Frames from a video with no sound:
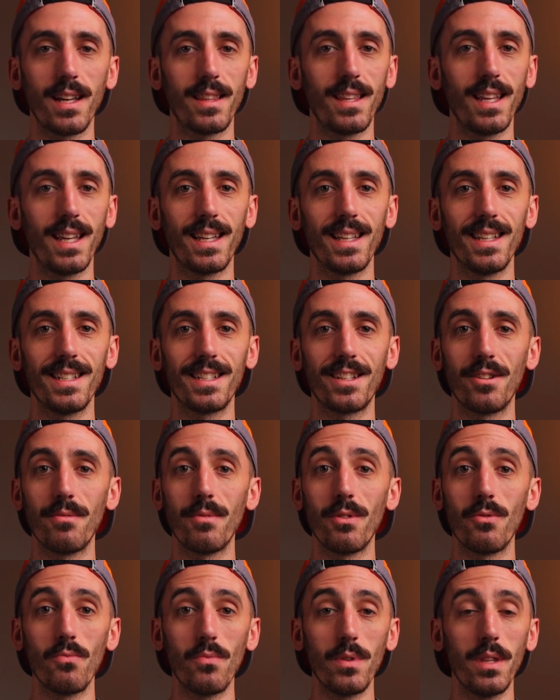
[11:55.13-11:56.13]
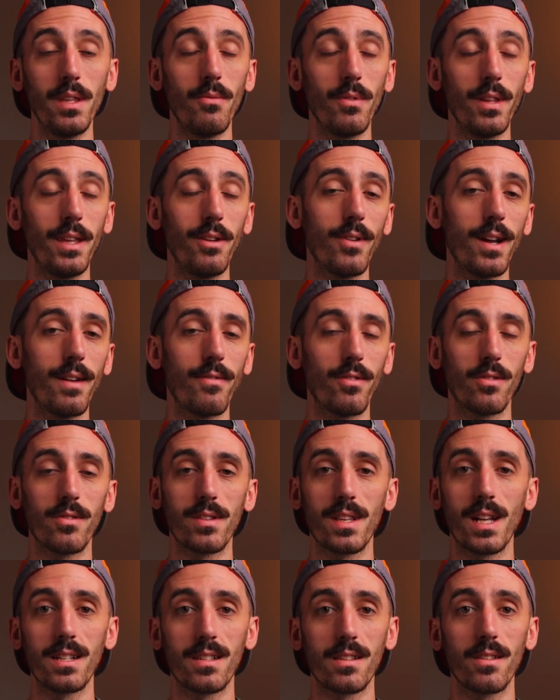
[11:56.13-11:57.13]
I think is going to be really, really great for
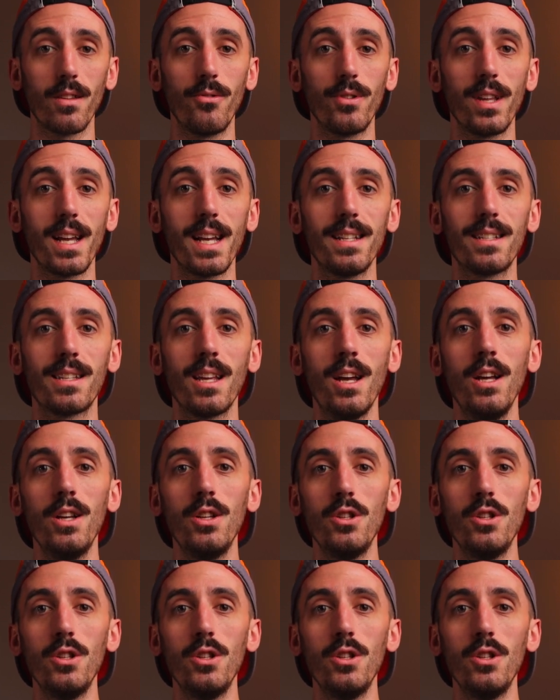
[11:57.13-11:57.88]
those nice slow days